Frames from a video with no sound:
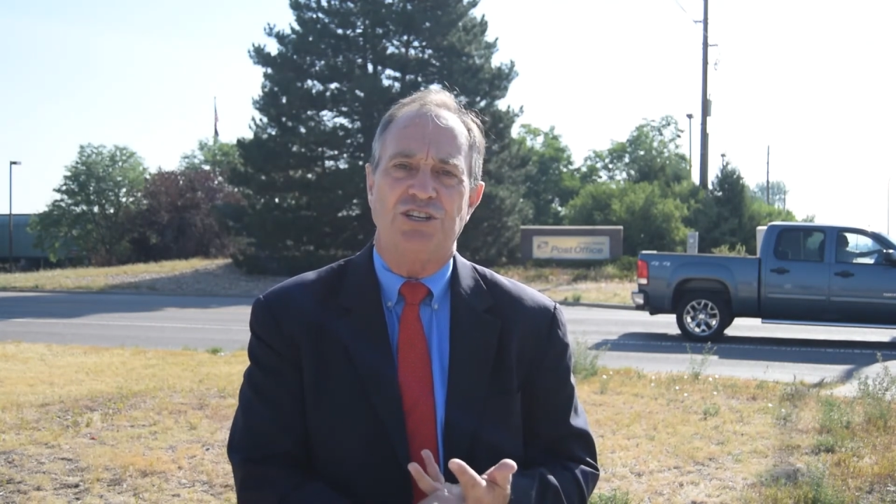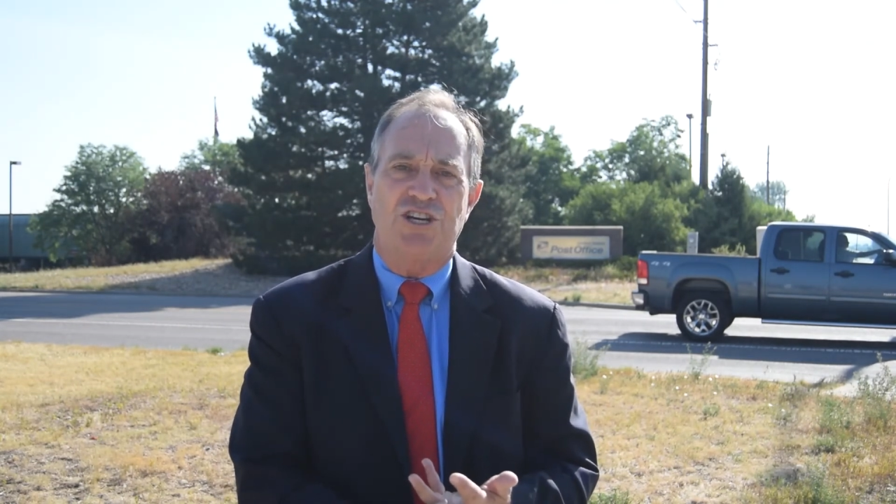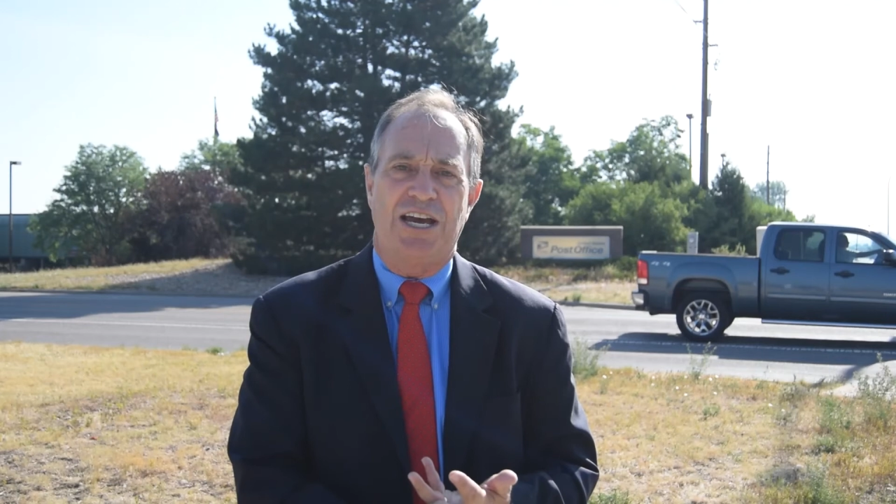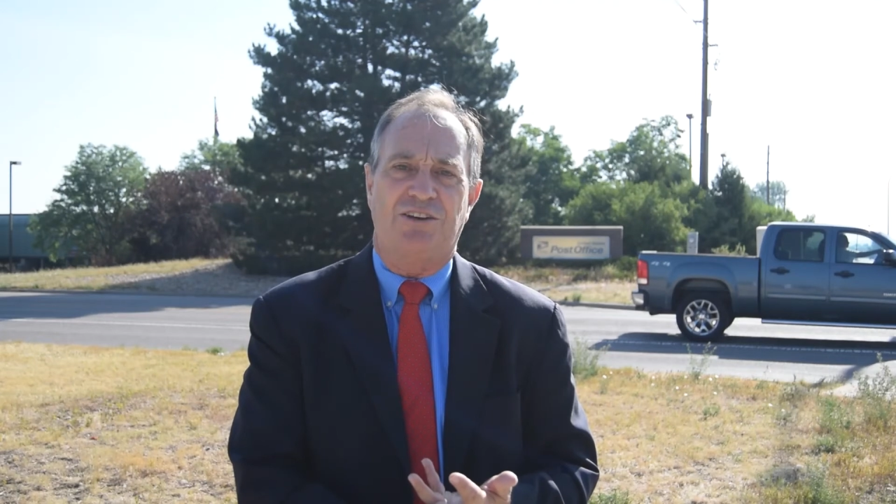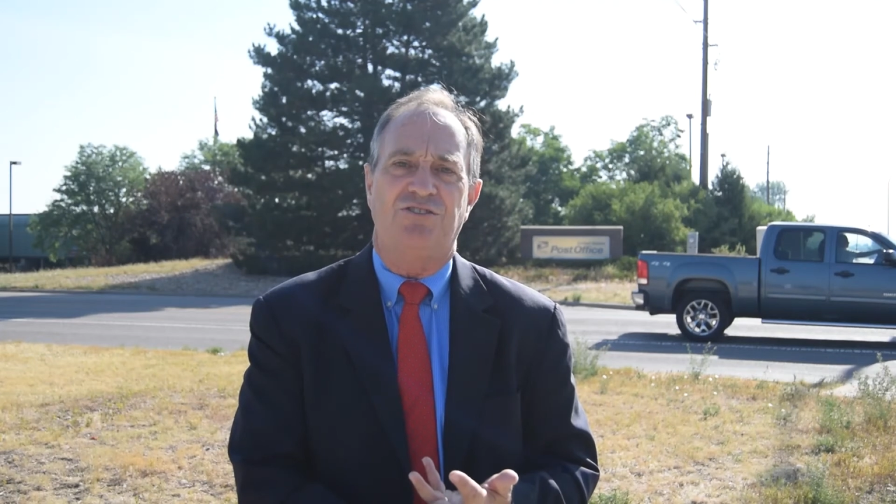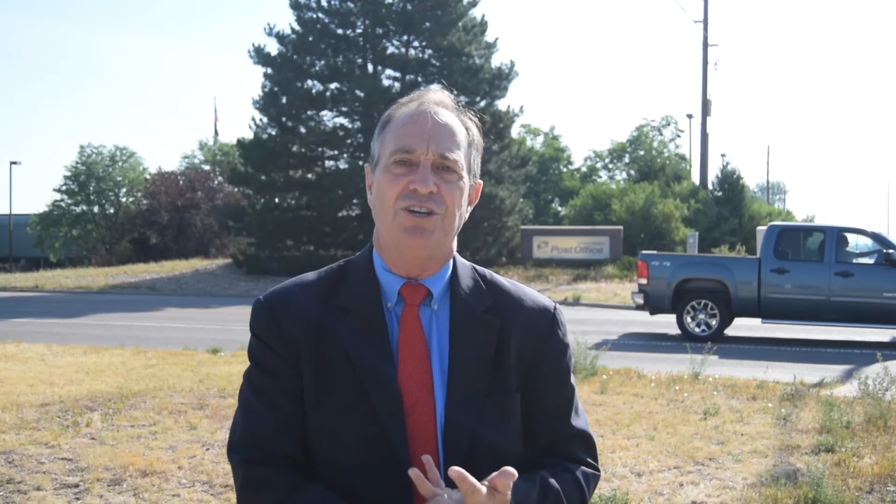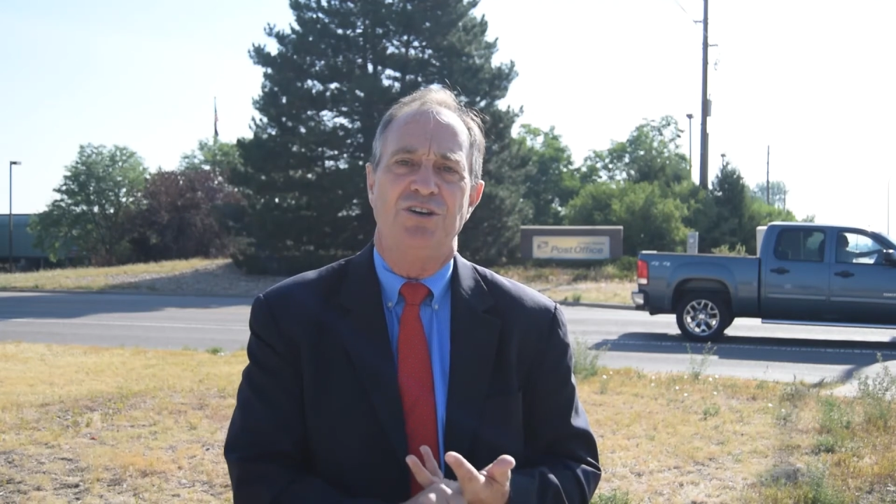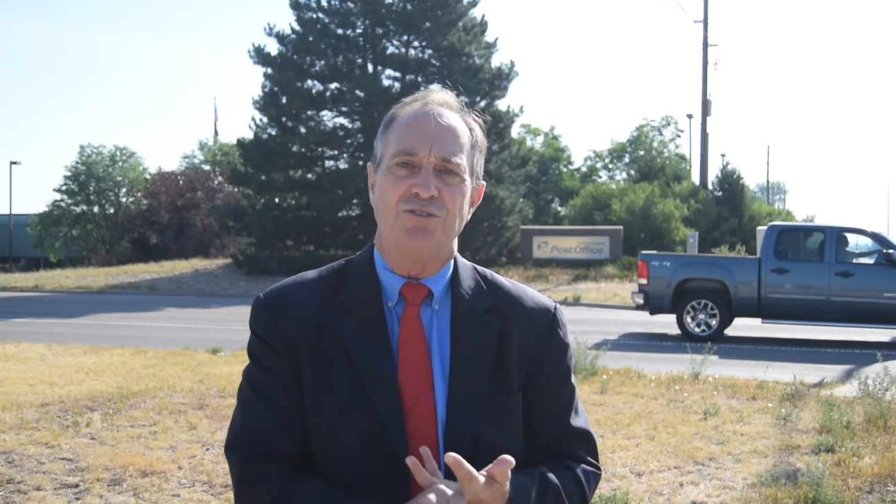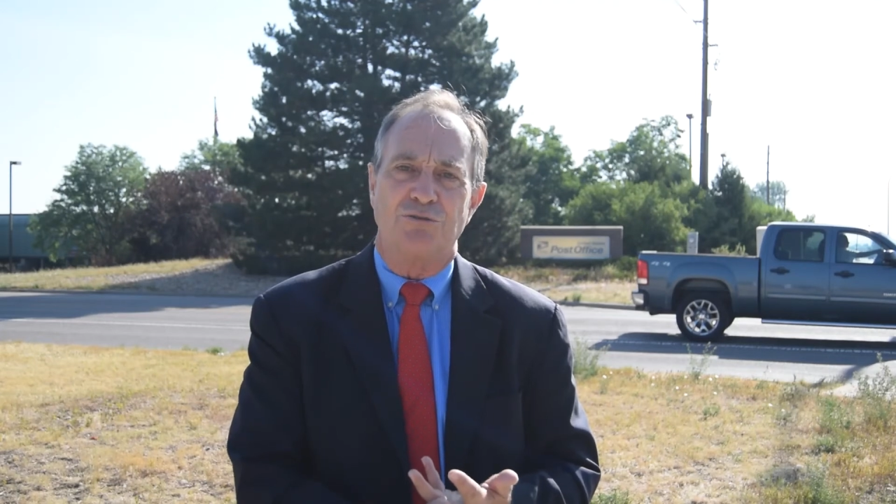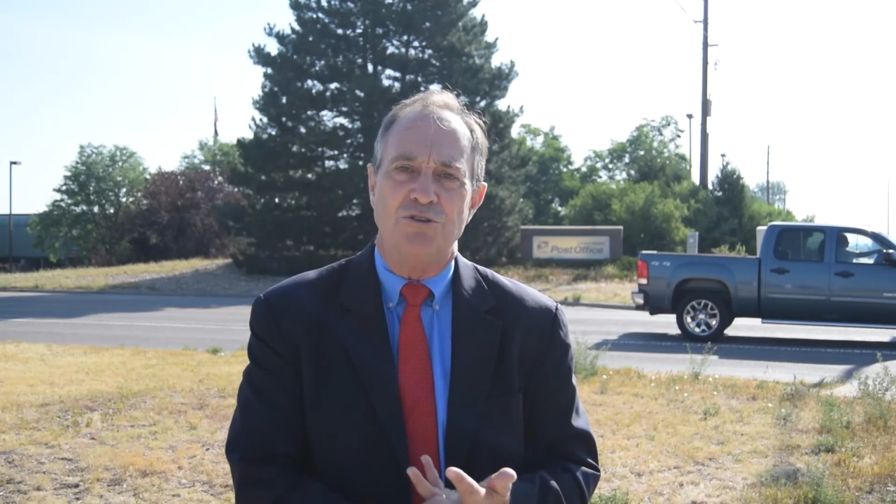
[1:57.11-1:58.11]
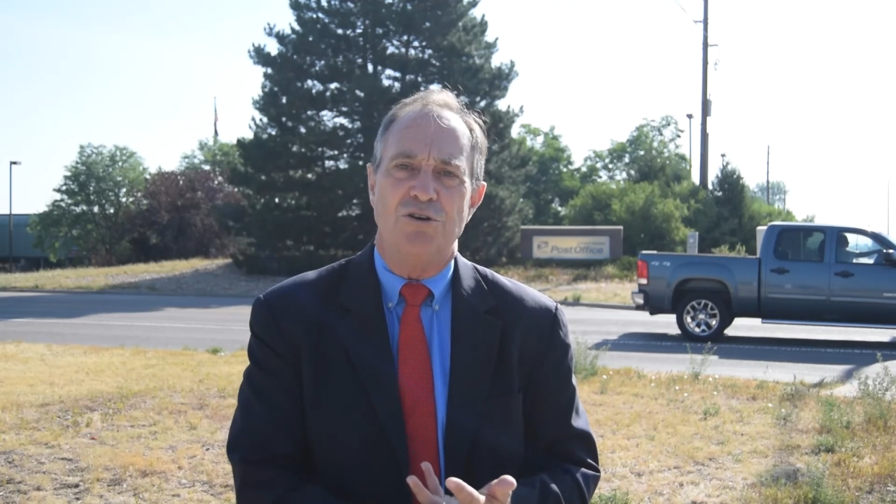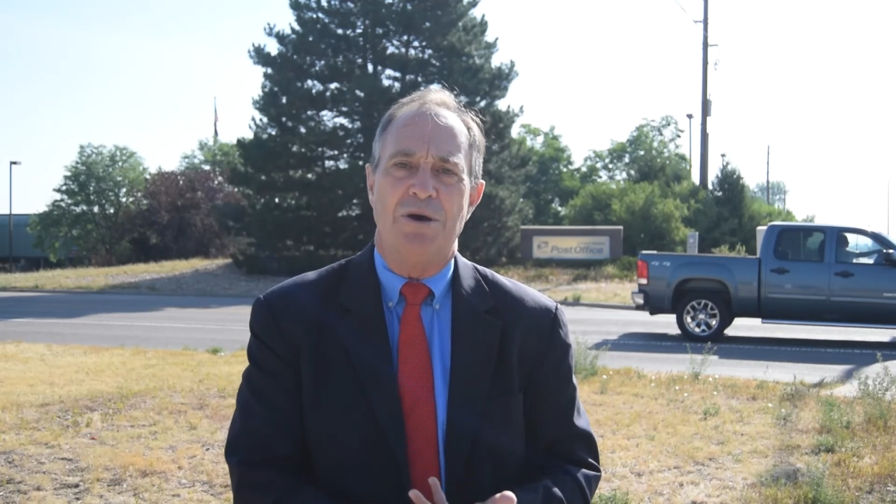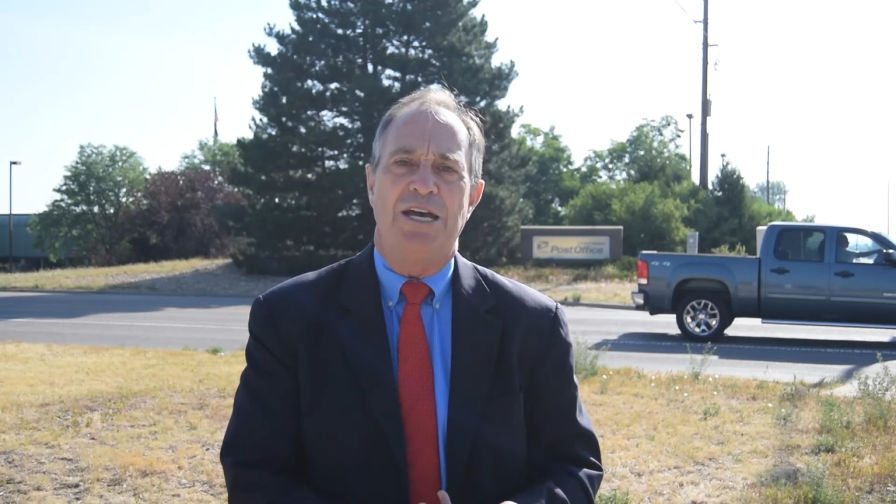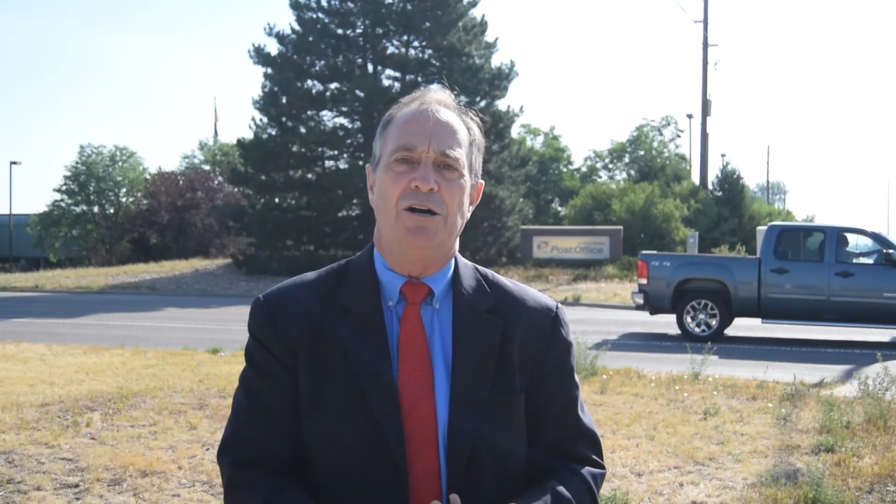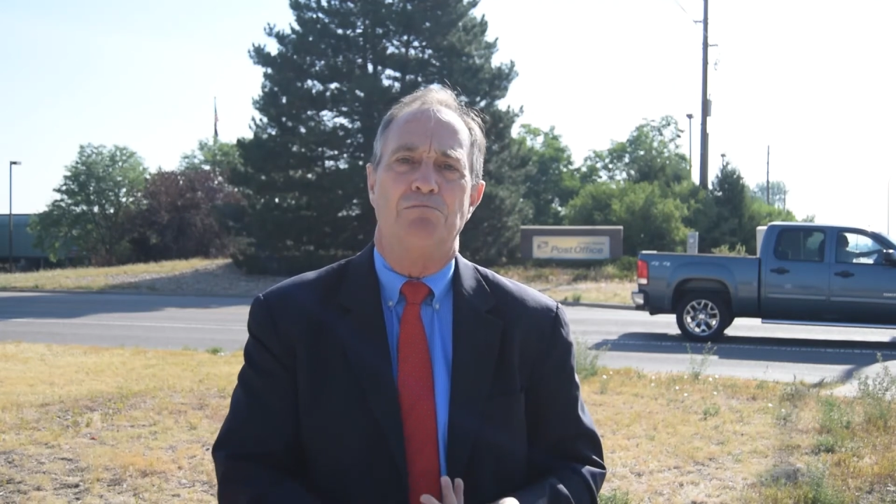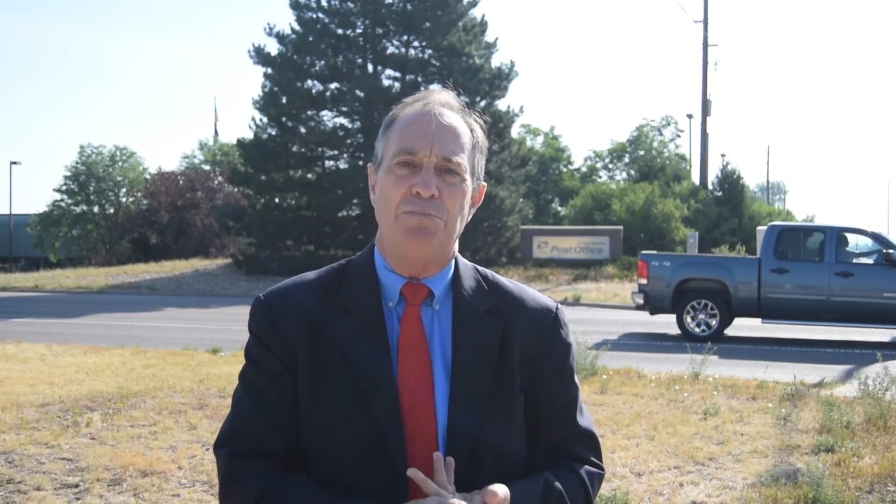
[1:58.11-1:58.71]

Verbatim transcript: checks through the mail.